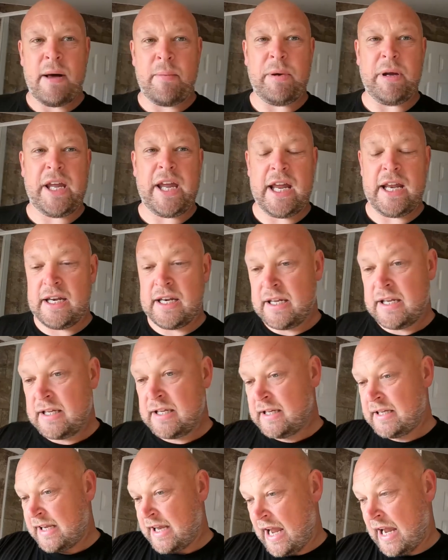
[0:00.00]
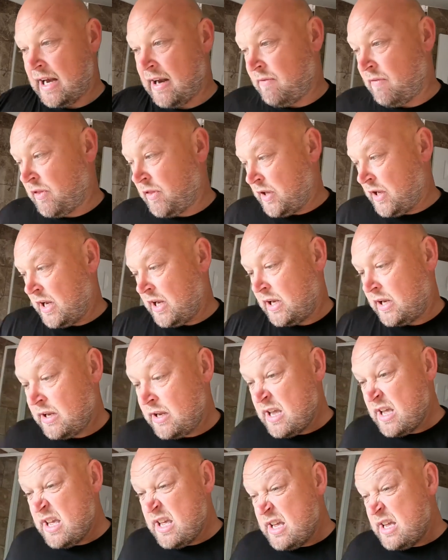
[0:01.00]
and begin getting everything
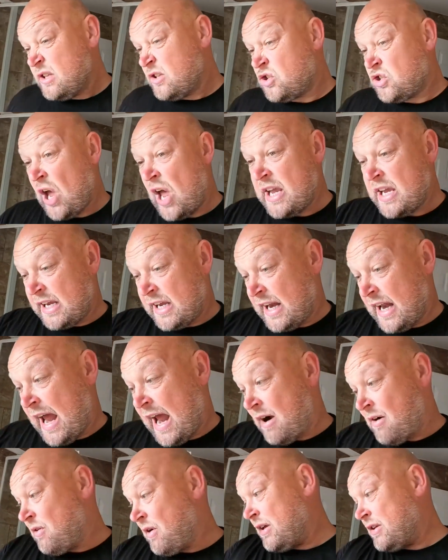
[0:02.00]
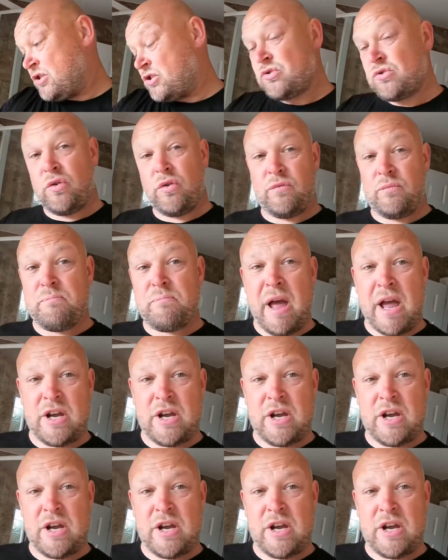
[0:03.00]
taken out and sort of